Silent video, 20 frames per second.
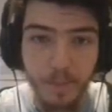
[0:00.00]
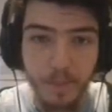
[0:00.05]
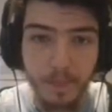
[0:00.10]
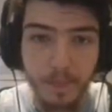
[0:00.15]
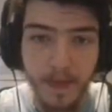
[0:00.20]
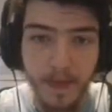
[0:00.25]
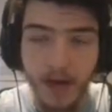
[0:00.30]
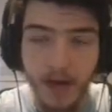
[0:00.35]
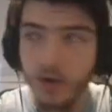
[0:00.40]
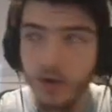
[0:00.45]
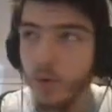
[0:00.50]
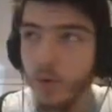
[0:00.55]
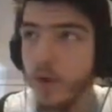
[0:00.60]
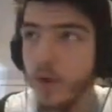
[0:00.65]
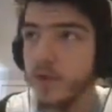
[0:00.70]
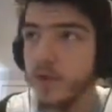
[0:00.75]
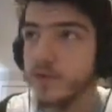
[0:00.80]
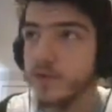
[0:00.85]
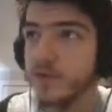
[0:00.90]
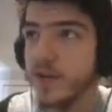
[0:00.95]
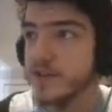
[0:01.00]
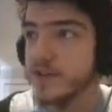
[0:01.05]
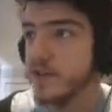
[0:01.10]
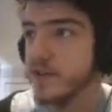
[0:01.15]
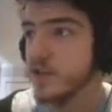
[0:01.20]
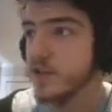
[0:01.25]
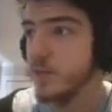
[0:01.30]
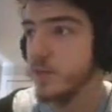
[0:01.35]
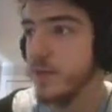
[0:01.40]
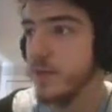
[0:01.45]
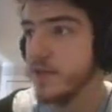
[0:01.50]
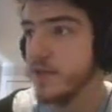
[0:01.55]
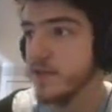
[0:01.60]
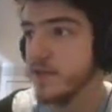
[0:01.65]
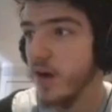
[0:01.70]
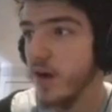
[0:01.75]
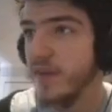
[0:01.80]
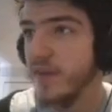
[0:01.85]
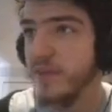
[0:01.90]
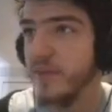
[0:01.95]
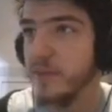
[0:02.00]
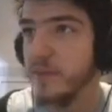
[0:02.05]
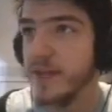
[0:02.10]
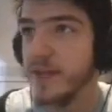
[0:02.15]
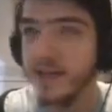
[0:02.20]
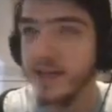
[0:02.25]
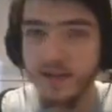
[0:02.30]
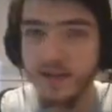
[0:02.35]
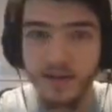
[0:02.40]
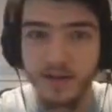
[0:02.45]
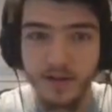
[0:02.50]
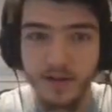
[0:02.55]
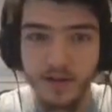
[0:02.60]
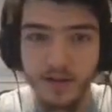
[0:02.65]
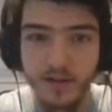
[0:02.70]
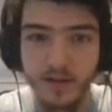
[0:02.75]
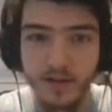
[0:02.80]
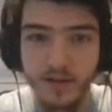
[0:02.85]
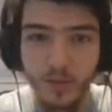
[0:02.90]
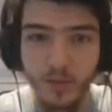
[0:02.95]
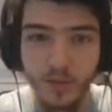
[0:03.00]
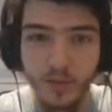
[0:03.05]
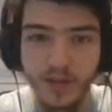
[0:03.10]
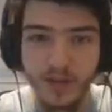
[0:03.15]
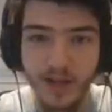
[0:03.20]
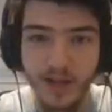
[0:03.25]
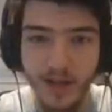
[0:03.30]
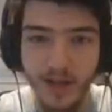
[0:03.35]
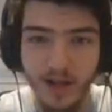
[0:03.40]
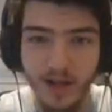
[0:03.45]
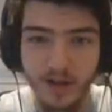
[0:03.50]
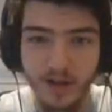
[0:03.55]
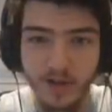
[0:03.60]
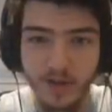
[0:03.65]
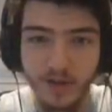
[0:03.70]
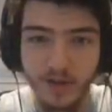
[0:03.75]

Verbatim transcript: I don't know why those guys got so pissed off at me. What the hell?